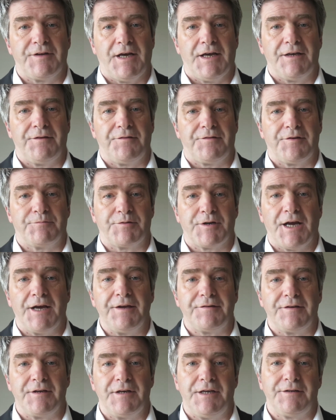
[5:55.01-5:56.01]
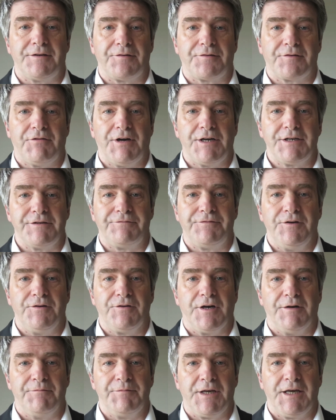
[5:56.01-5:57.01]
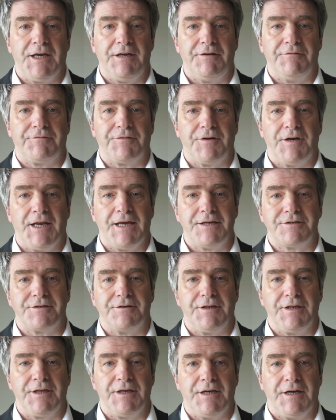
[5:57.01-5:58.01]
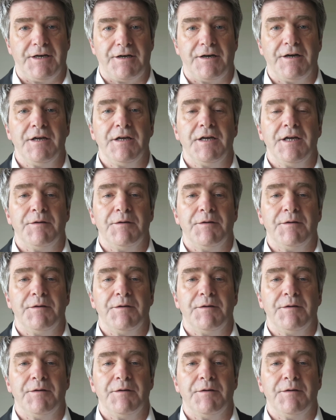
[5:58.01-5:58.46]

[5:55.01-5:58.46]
and surprisingly there's quite a few coming in for later in the year,